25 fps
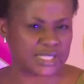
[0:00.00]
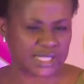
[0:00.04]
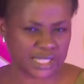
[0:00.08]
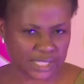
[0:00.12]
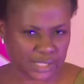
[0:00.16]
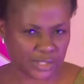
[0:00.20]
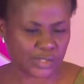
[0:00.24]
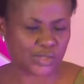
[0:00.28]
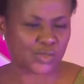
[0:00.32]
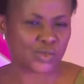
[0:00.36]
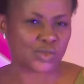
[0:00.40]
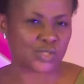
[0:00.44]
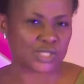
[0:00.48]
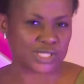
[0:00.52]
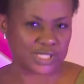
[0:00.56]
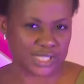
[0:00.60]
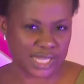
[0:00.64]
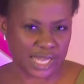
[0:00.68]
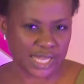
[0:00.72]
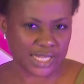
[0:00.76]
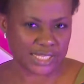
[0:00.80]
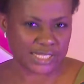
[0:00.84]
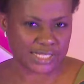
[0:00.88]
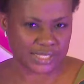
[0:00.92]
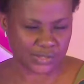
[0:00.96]
takes to,
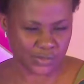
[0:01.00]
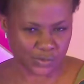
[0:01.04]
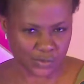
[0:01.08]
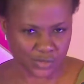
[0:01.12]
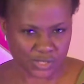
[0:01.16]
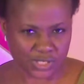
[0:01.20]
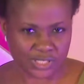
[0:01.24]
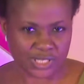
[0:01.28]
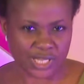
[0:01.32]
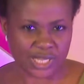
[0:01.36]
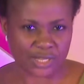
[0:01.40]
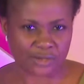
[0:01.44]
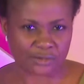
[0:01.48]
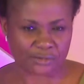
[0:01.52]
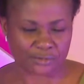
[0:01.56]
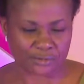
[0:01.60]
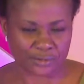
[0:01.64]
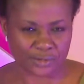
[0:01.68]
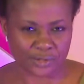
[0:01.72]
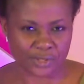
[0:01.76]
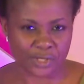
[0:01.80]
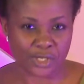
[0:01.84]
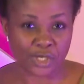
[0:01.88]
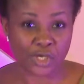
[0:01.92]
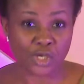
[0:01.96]
te- to serve.
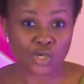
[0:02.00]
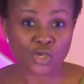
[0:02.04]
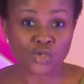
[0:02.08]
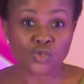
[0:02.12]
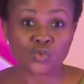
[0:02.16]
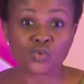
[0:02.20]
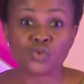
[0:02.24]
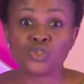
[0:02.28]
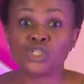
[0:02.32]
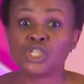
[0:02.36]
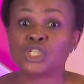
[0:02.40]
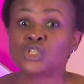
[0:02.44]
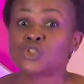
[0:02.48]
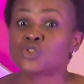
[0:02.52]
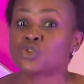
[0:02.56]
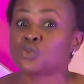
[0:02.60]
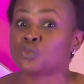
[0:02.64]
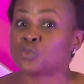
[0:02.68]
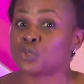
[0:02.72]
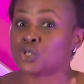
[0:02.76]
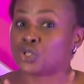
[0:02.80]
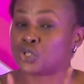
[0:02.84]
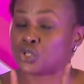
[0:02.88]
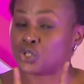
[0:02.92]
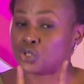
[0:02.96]
You need to
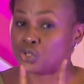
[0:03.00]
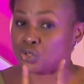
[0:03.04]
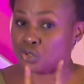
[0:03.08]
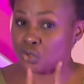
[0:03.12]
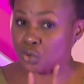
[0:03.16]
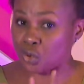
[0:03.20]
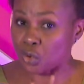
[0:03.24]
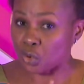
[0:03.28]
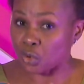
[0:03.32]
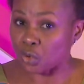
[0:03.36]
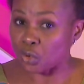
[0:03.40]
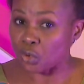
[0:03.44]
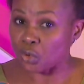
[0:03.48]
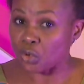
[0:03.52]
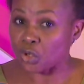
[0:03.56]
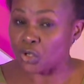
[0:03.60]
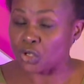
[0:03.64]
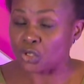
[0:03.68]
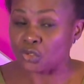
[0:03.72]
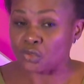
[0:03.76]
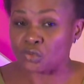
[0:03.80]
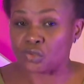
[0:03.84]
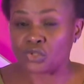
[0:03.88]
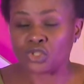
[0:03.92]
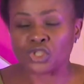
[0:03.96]
be strong,
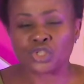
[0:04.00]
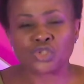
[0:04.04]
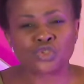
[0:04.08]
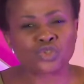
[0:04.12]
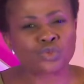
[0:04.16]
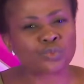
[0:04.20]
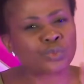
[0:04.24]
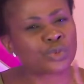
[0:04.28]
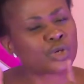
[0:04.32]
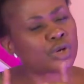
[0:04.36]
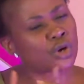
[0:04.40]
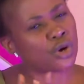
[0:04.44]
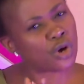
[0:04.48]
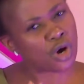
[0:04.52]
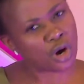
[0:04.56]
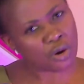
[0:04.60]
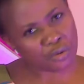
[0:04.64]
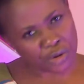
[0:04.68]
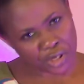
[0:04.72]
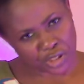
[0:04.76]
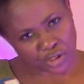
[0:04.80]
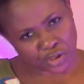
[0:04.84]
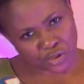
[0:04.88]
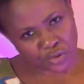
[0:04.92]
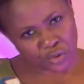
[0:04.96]
you need to be
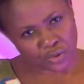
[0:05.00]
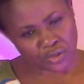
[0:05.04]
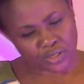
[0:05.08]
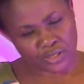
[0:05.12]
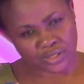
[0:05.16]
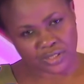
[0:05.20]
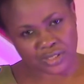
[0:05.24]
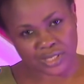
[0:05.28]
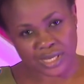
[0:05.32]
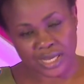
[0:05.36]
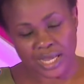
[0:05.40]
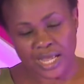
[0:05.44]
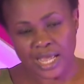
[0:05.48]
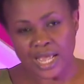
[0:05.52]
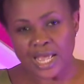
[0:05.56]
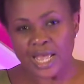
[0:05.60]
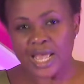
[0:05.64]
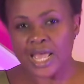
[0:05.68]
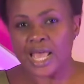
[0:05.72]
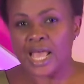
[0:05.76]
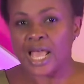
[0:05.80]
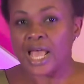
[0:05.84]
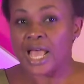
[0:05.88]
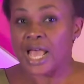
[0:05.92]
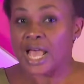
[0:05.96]
courageous.
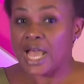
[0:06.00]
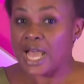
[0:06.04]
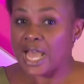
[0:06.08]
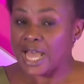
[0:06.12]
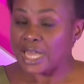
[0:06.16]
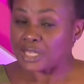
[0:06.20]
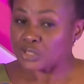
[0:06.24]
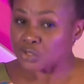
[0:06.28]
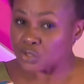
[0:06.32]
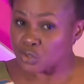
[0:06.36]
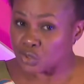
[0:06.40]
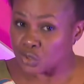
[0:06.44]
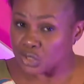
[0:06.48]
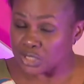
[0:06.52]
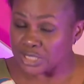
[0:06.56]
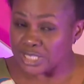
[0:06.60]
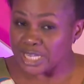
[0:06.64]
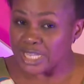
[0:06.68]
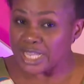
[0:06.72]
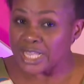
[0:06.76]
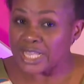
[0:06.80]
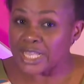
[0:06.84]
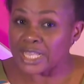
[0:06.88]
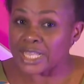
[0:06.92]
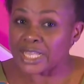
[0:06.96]
And
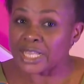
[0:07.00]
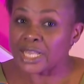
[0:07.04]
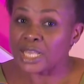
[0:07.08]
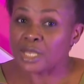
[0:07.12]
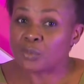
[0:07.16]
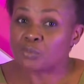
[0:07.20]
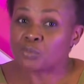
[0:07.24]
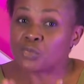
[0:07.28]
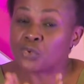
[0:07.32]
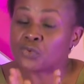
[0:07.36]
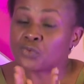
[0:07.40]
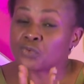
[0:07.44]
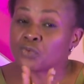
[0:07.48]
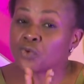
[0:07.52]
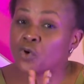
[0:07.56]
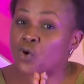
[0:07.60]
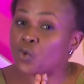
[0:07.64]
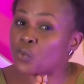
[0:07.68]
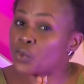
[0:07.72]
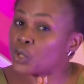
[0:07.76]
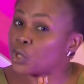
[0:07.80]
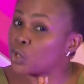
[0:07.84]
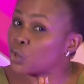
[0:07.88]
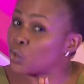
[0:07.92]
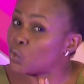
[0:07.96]
today,
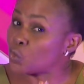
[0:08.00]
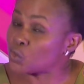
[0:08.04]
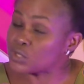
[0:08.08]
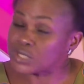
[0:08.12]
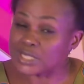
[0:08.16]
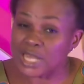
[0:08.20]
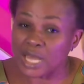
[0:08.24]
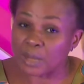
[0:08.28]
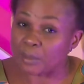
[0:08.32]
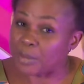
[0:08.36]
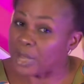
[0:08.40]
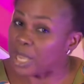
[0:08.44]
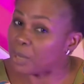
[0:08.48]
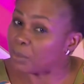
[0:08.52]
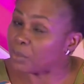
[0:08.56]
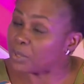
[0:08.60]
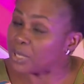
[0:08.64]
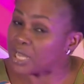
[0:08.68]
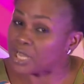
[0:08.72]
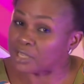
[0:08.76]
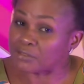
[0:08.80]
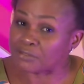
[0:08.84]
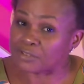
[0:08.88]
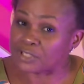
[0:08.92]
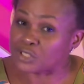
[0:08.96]
before we close our
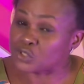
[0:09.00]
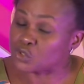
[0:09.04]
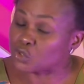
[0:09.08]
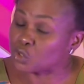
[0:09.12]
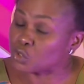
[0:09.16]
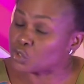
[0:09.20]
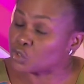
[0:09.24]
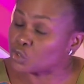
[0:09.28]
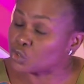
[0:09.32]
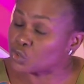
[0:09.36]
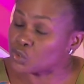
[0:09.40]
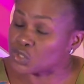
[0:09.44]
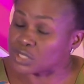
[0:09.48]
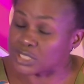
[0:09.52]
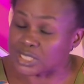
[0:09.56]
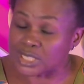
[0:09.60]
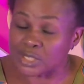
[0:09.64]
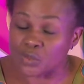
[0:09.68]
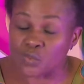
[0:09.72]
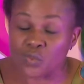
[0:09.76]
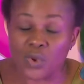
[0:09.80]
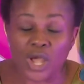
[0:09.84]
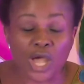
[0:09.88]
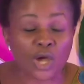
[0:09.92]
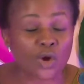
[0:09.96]
Bible adventure
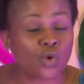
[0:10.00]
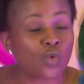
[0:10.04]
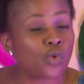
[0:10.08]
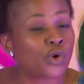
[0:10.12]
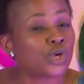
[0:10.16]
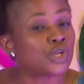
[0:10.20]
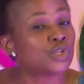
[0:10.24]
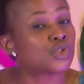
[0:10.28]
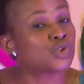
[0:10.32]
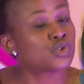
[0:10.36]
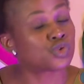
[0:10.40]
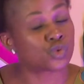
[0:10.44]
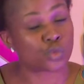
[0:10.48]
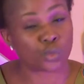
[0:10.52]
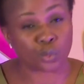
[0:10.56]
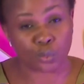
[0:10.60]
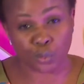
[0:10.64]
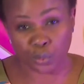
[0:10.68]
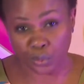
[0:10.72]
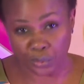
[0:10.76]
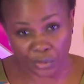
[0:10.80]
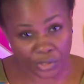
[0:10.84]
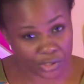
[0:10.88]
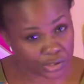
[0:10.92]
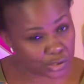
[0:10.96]
today, we are going to
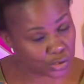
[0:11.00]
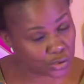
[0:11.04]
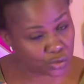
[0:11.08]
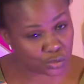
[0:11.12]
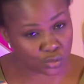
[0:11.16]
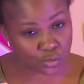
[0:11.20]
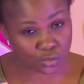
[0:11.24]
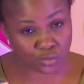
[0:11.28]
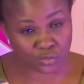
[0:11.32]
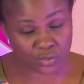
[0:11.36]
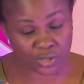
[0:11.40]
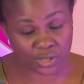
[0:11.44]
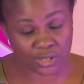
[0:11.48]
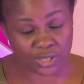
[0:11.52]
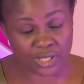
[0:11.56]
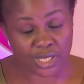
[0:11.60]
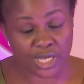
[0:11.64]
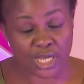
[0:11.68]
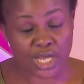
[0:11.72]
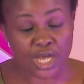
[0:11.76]
pray, children.